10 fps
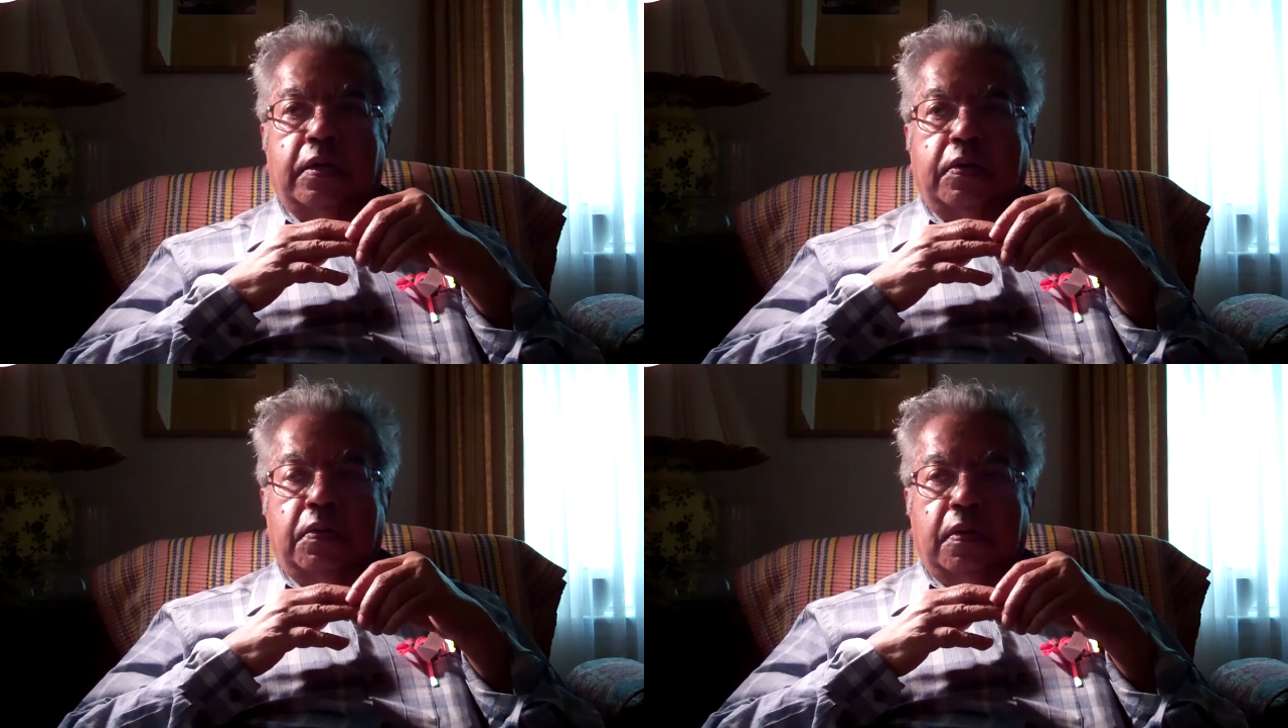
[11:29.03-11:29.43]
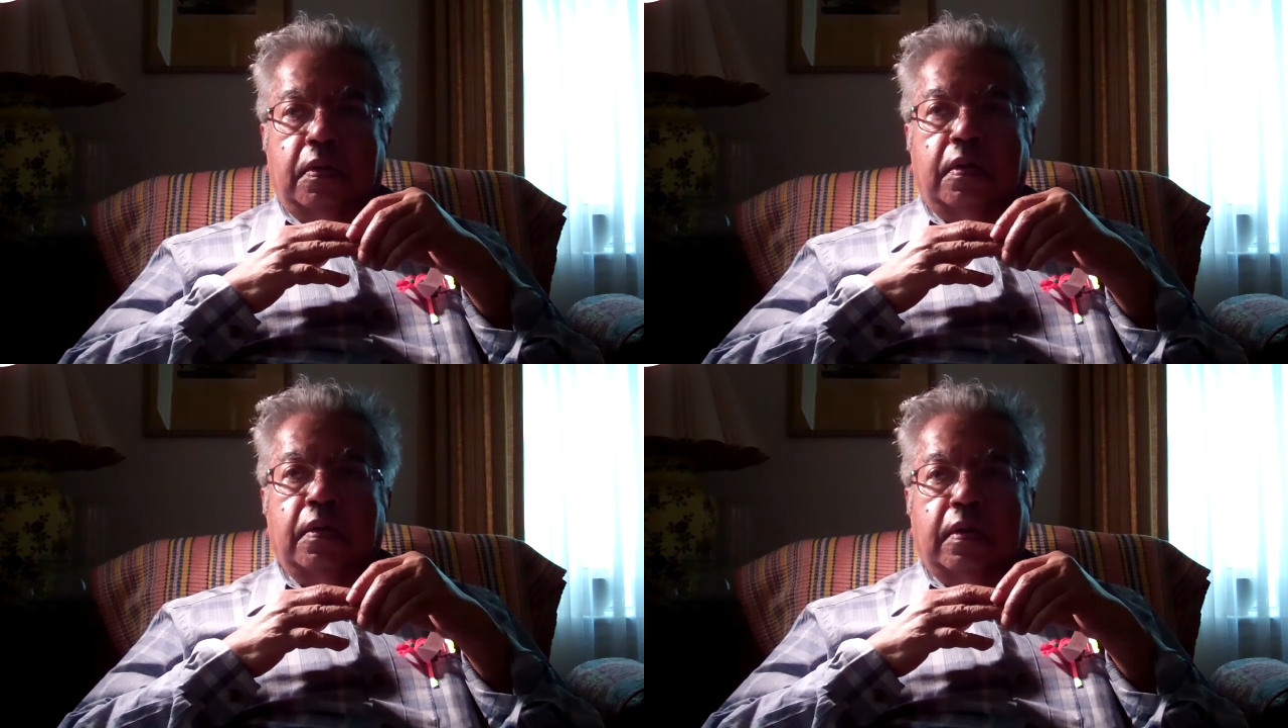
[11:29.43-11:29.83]
Yeah, that was a
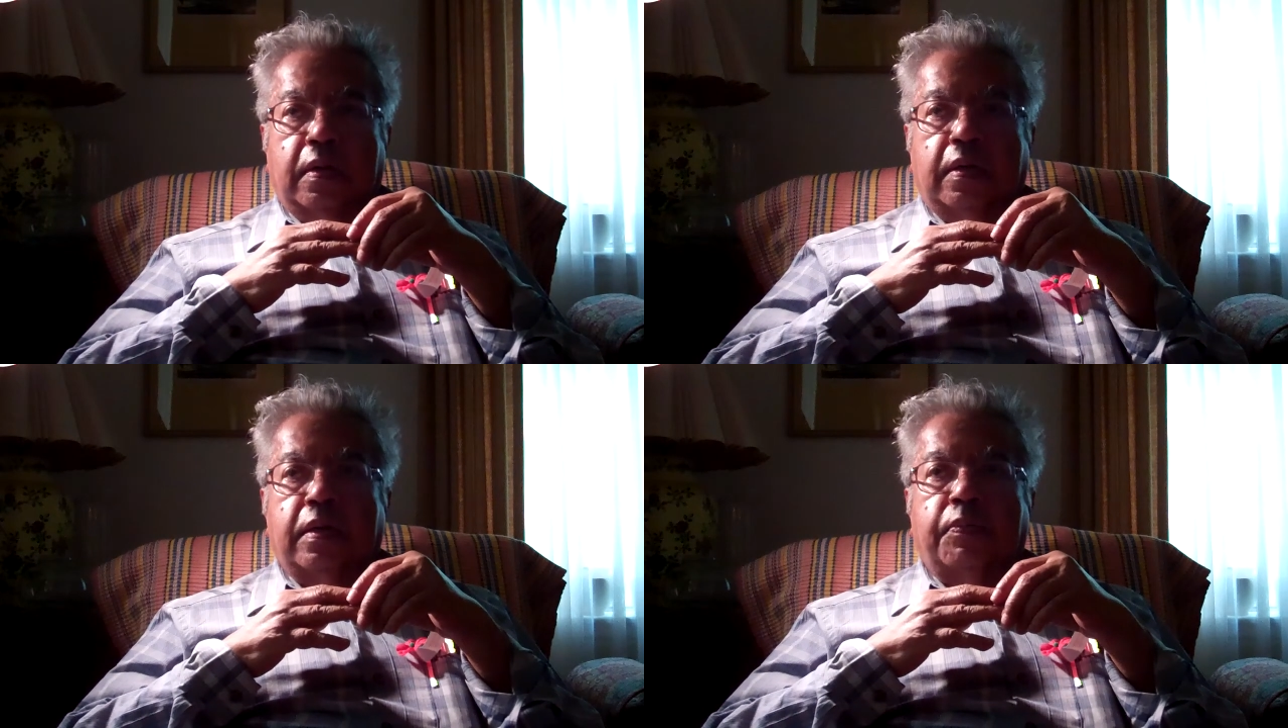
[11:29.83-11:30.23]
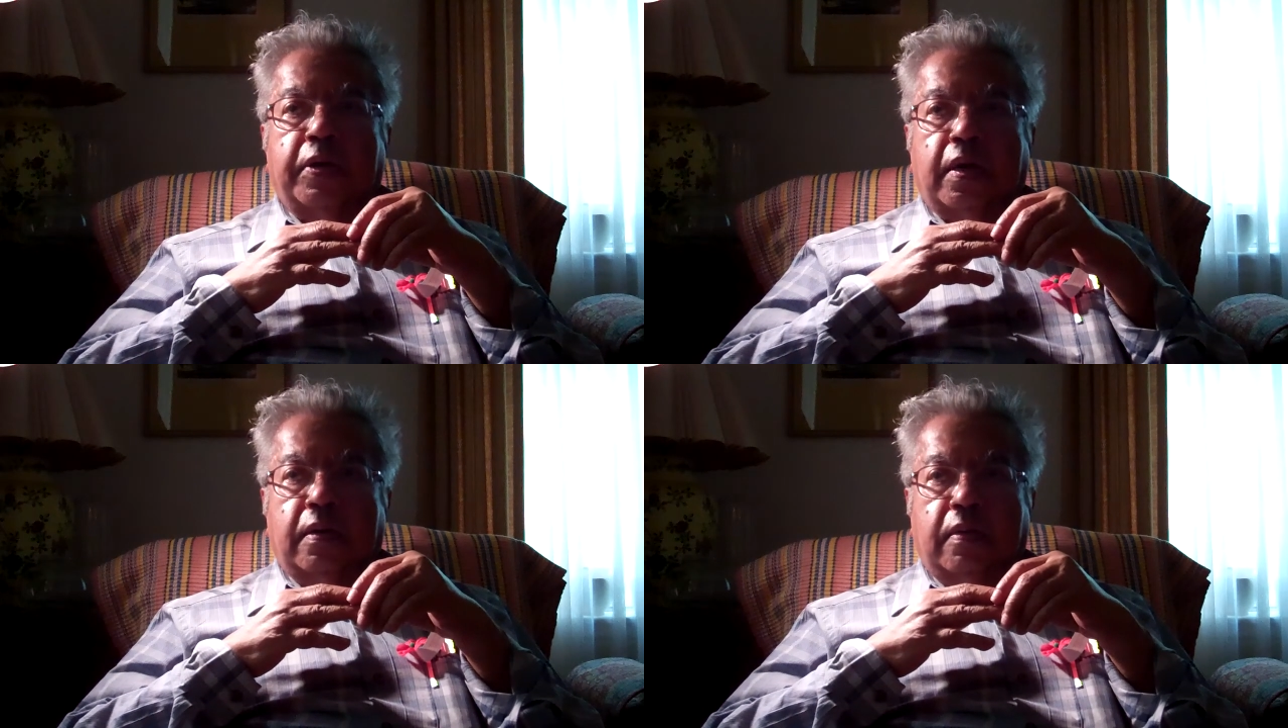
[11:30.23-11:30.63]
typical of
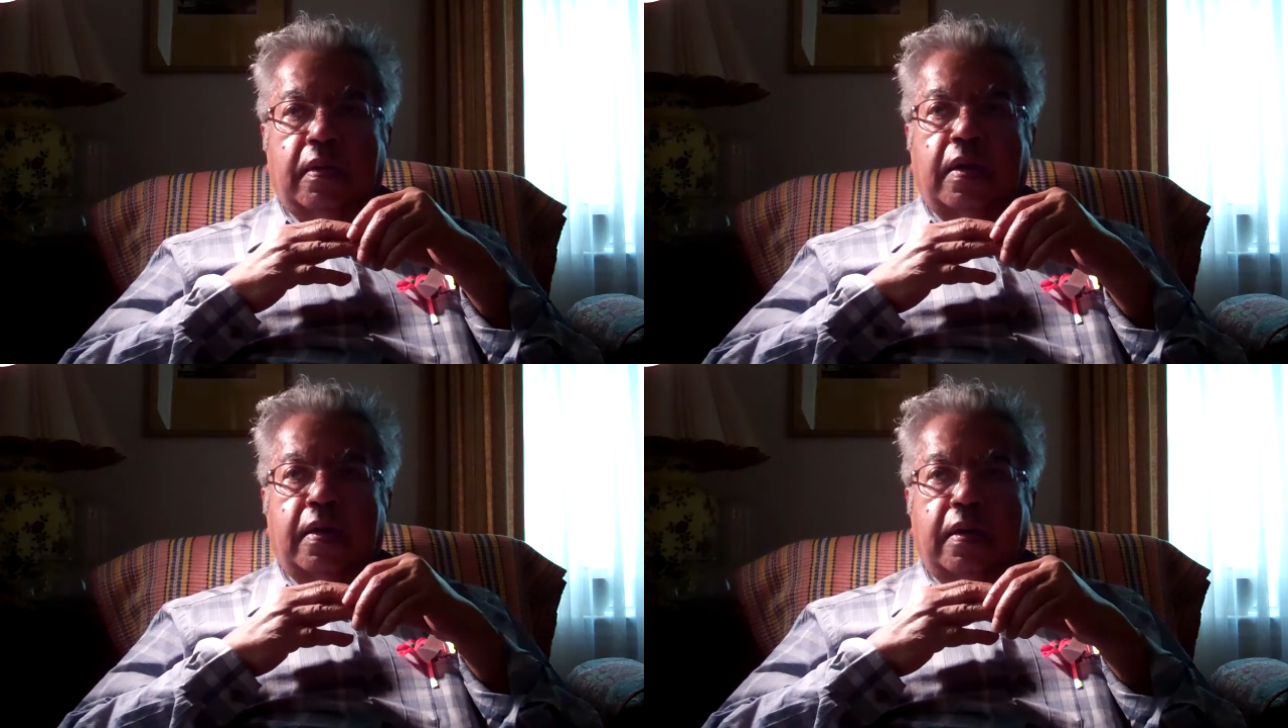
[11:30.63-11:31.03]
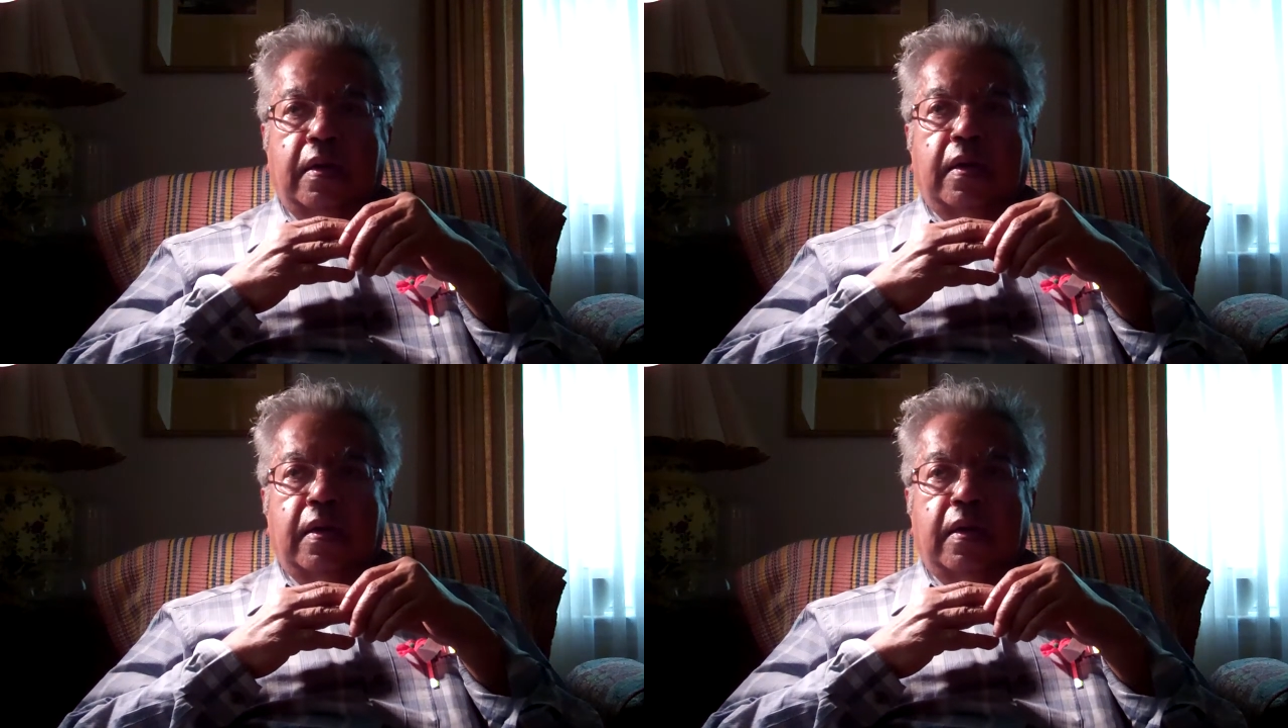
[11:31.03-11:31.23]
Bengali style.